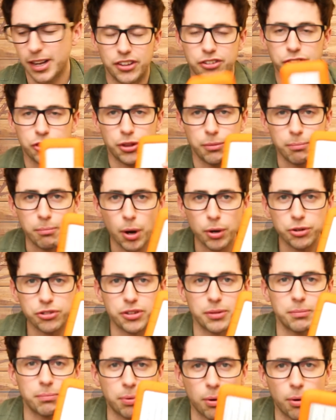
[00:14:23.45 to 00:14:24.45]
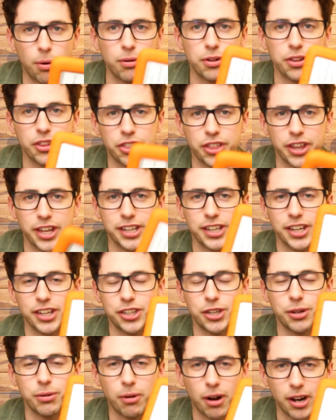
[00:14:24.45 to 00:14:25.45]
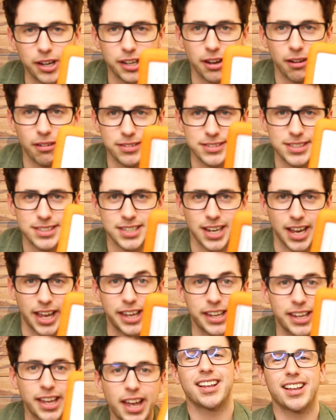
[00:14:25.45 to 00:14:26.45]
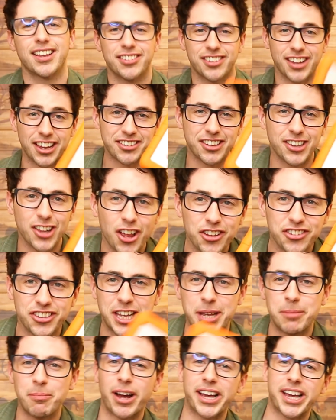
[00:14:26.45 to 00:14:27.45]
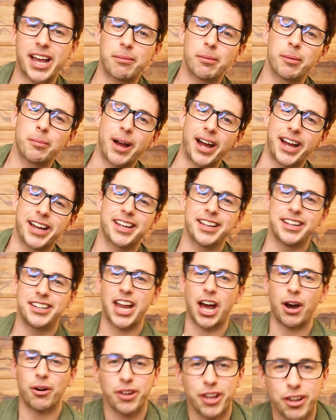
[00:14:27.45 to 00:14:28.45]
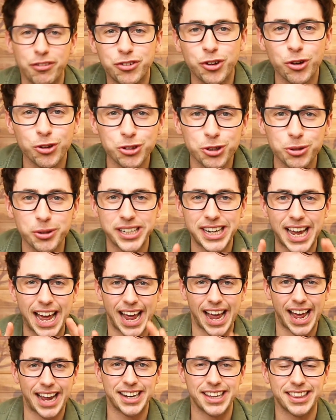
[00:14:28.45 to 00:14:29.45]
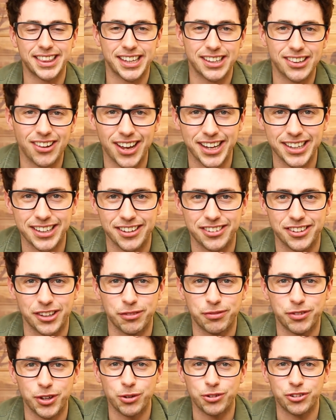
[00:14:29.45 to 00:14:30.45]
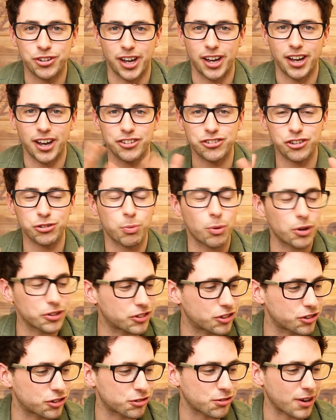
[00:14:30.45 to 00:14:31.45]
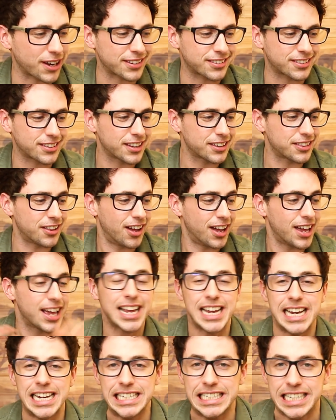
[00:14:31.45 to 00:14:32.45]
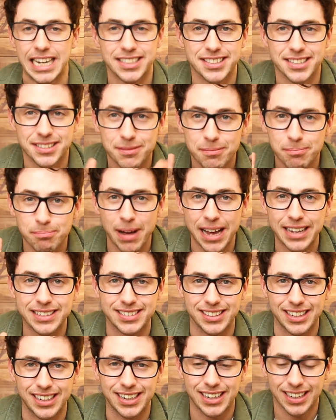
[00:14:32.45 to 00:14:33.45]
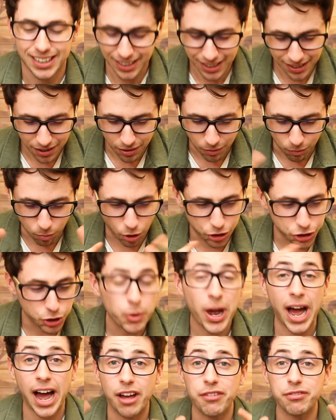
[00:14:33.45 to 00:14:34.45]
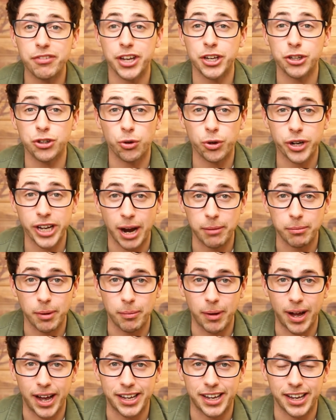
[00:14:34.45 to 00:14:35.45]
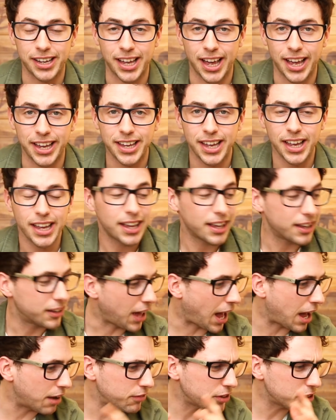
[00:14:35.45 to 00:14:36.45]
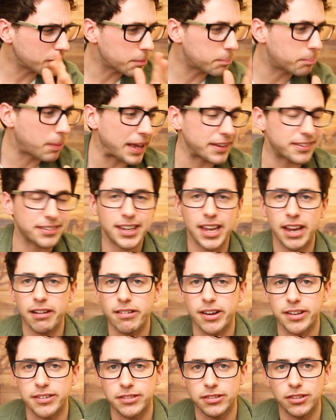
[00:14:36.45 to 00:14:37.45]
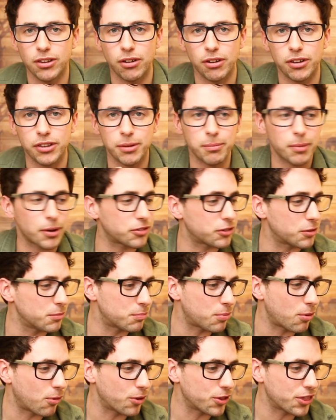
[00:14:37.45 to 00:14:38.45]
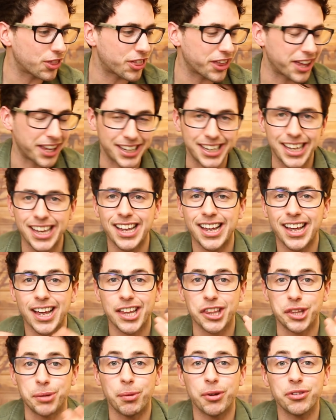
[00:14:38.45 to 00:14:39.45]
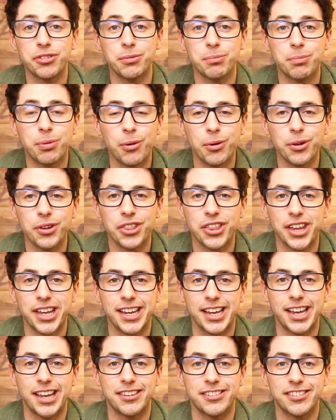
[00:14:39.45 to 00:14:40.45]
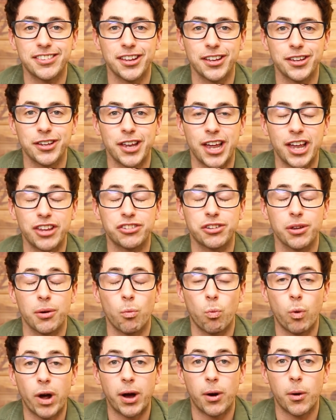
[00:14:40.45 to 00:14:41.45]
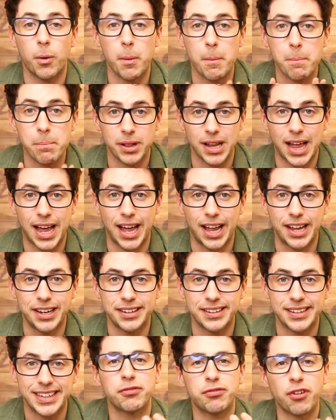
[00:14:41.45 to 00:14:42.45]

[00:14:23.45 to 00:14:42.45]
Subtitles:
It's the most important thing you are going to take. So that's the last thing in my camera bag. Now, if you're doing anything like this in the future, I just want to stress that it doesn't matter what you have in your camera bag, okay? Having the best gear is not the most important thing. The most important thing is that it's well planned.